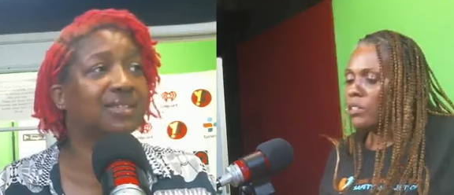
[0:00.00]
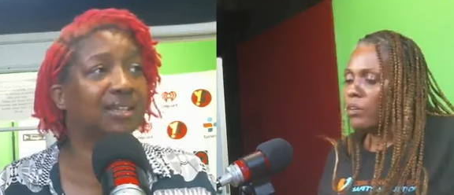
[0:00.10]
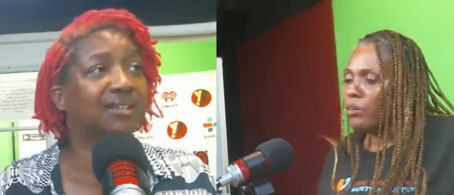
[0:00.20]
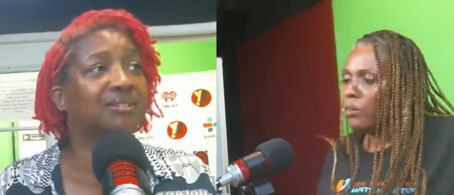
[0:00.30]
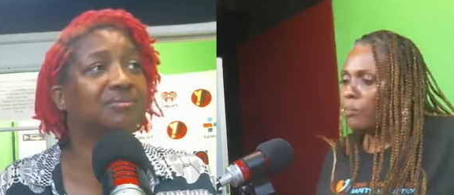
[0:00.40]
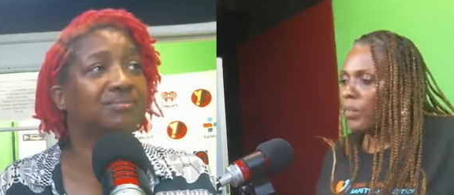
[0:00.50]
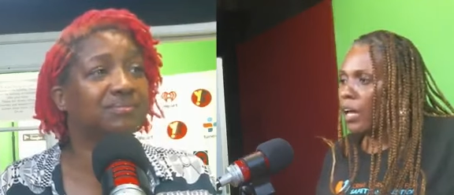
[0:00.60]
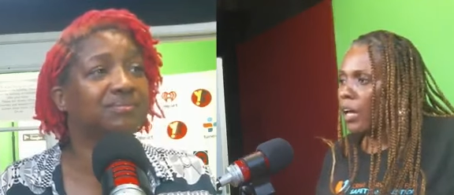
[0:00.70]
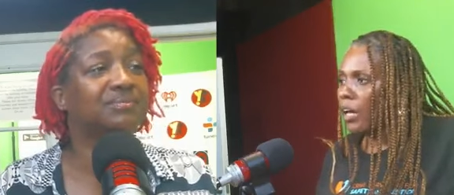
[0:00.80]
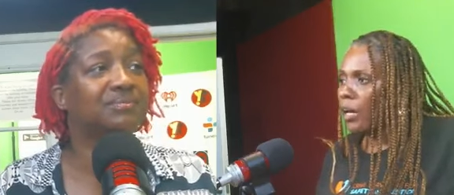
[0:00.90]
Speaker 1: yeah.
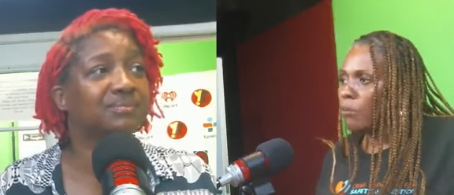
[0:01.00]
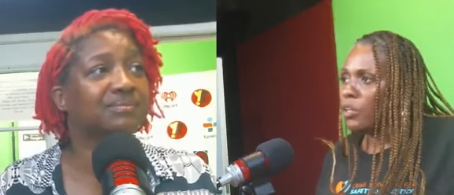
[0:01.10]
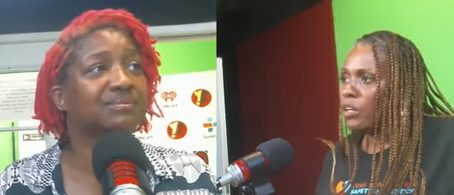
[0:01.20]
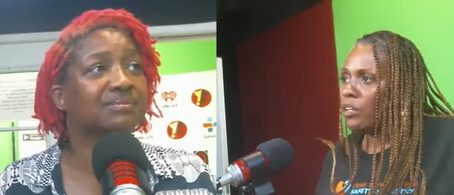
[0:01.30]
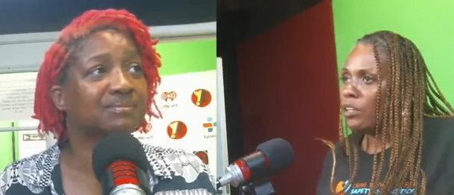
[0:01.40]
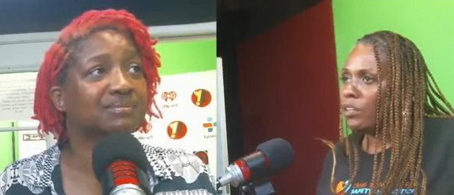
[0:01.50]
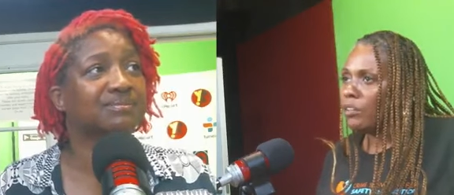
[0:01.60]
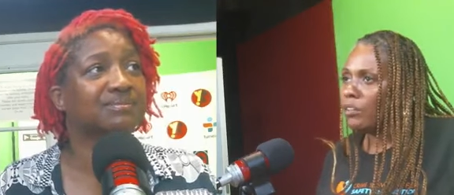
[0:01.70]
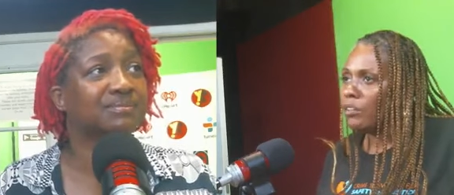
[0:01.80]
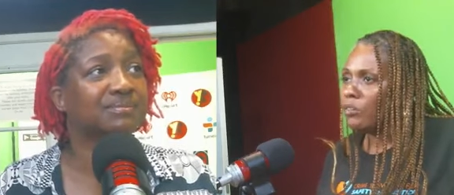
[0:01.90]
I, am trying to
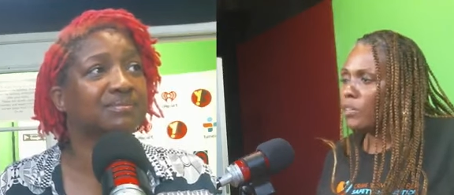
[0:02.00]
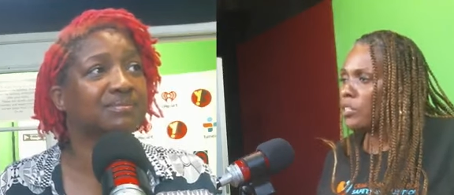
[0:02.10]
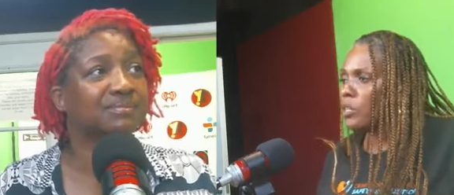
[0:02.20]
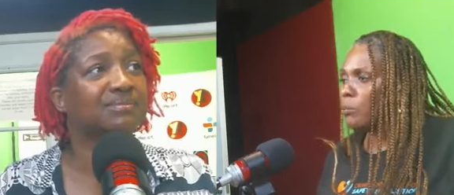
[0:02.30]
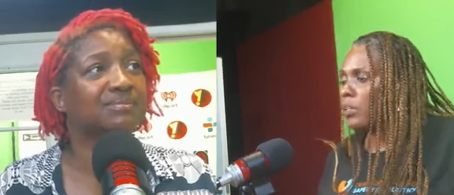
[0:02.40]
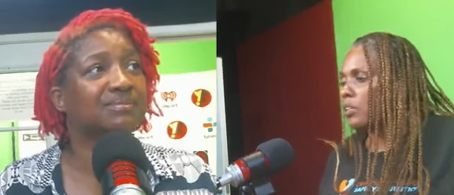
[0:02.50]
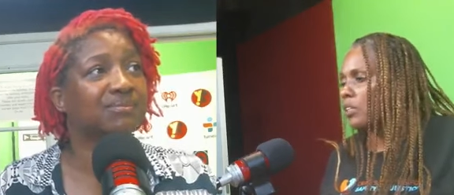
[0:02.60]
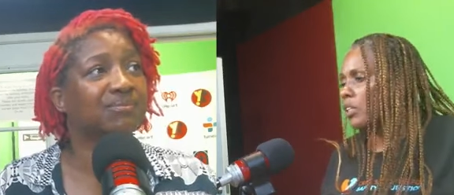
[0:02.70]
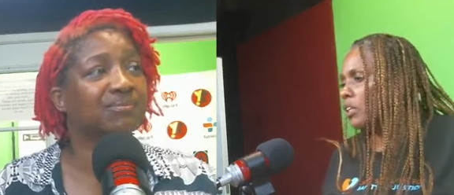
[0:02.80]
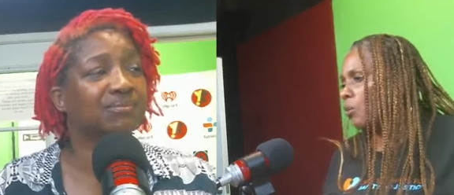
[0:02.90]
create something
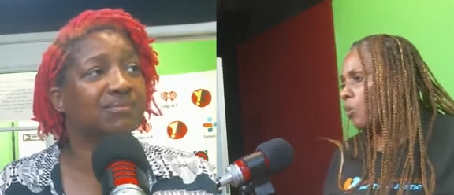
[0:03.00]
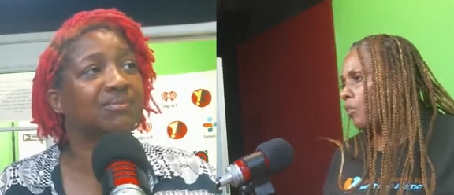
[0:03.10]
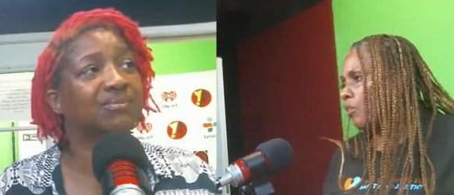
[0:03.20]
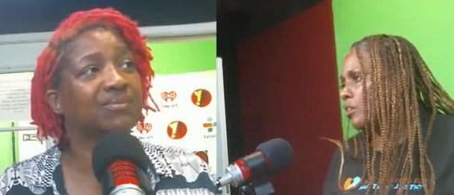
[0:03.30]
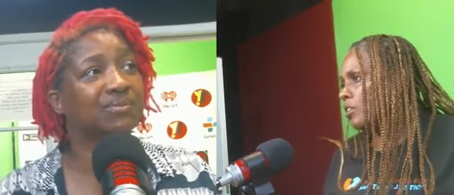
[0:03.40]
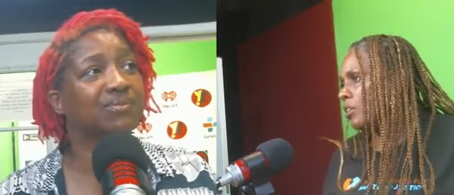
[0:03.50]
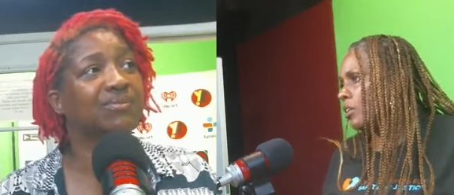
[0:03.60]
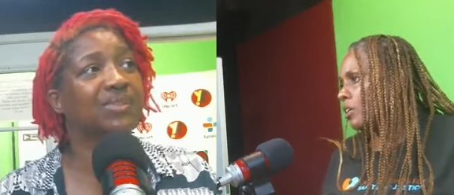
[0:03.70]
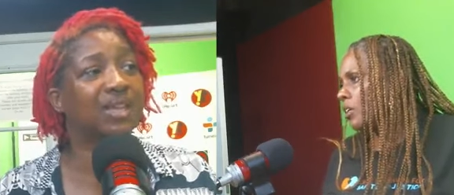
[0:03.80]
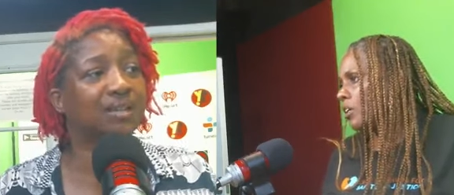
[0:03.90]
to get awareness
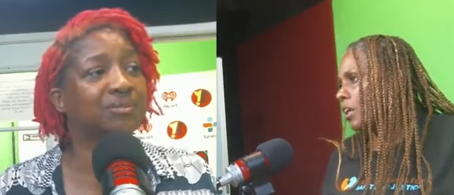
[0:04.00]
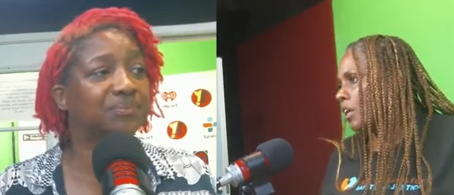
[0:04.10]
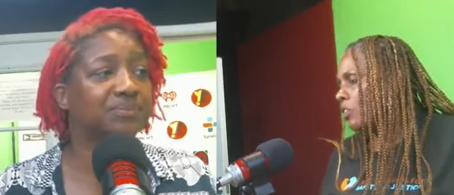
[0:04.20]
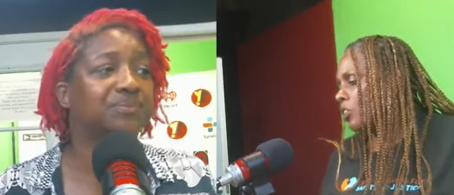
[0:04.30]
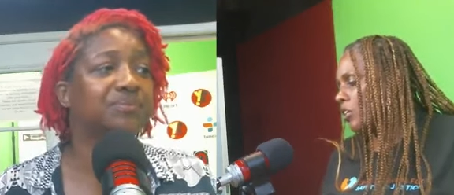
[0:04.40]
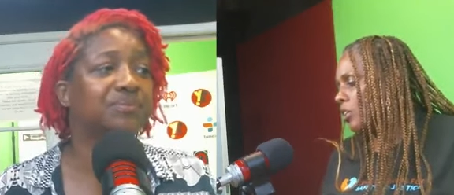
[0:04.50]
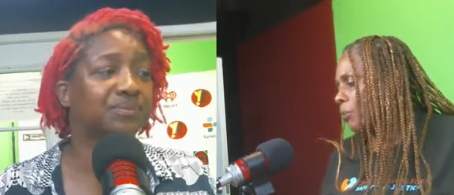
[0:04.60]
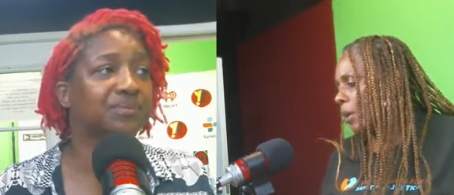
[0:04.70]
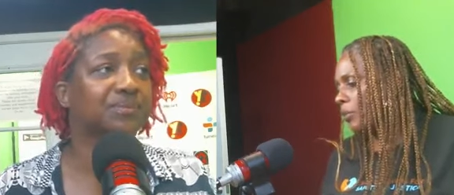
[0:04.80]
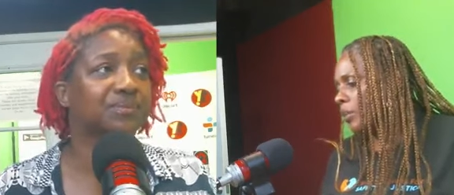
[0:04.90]
yeah not just about